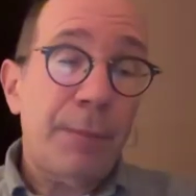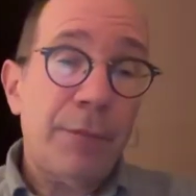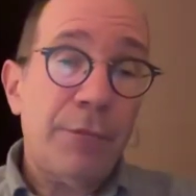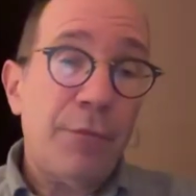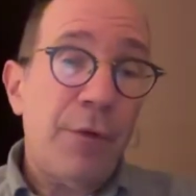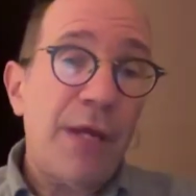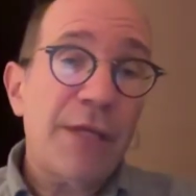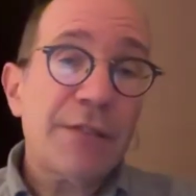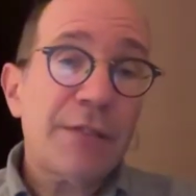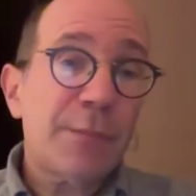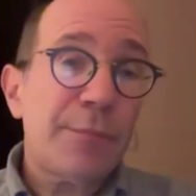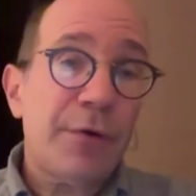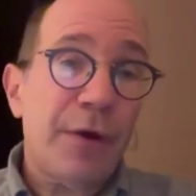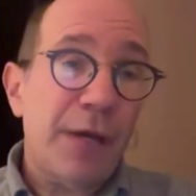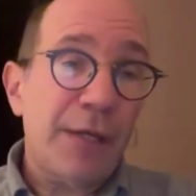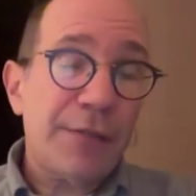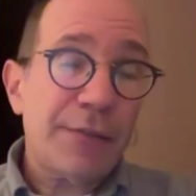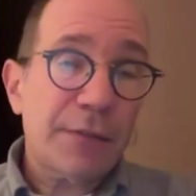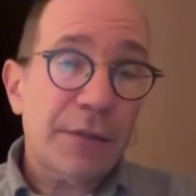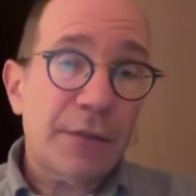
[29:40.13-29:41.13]
It raised the
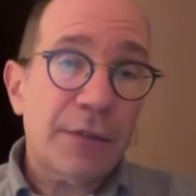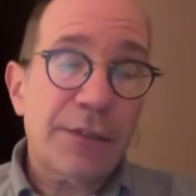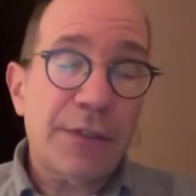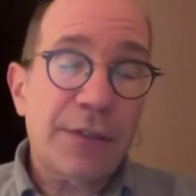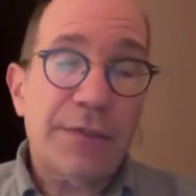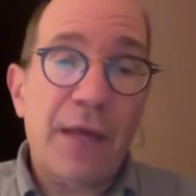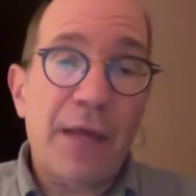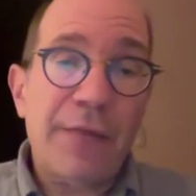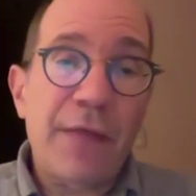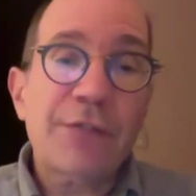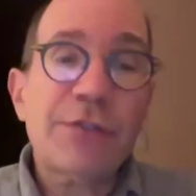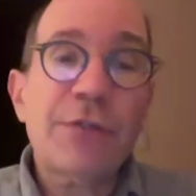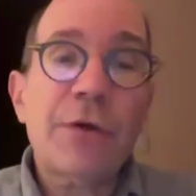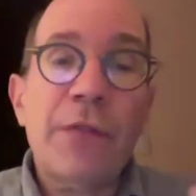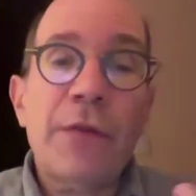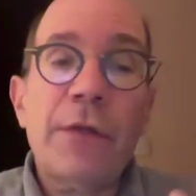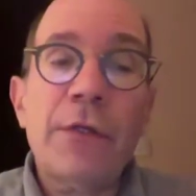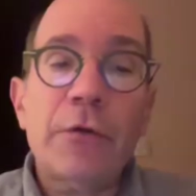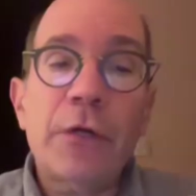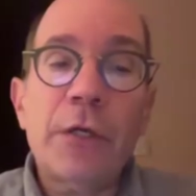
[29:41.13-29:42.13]
price because they saw
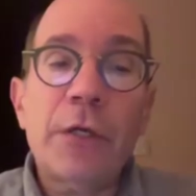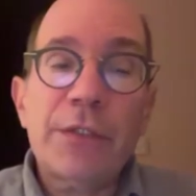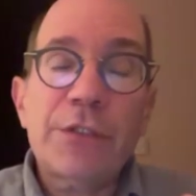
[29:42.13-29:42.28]
the degree to